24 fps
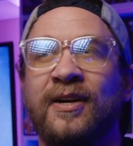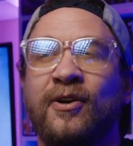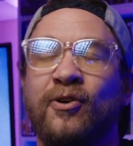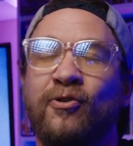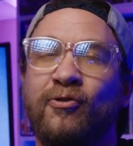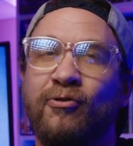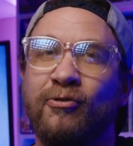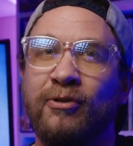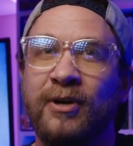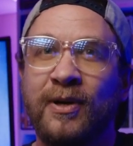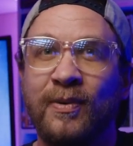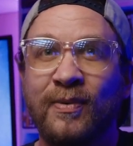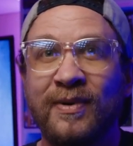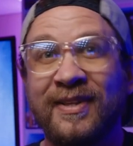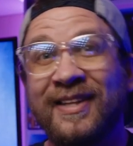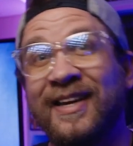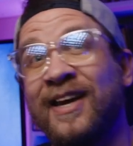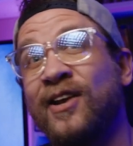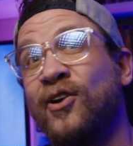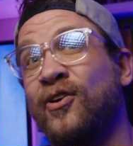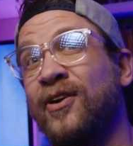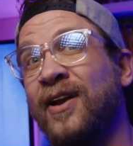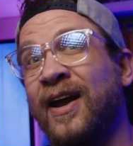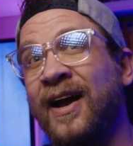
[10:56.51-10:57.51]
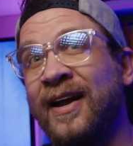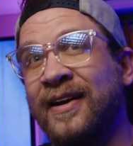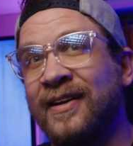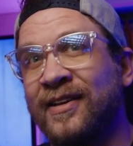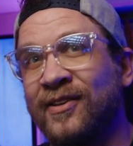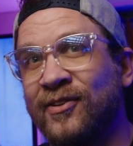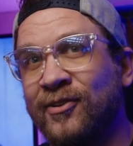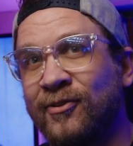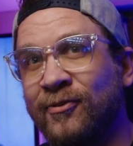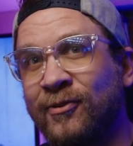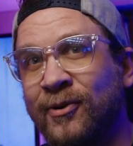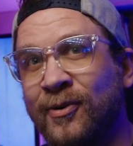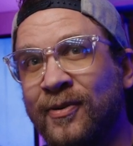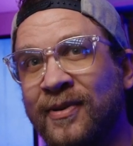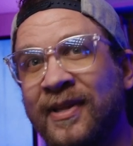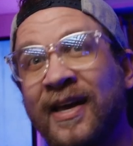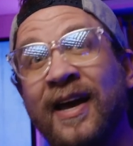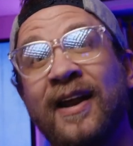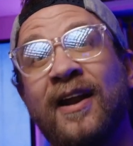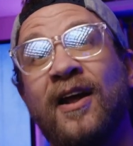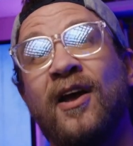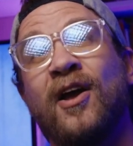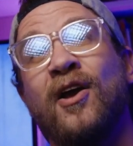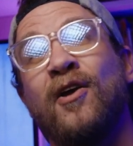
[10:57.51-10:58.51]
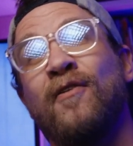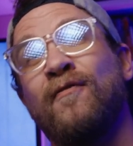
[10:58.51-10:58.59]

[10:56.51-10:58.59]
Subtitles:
agree with that or not disagree with that.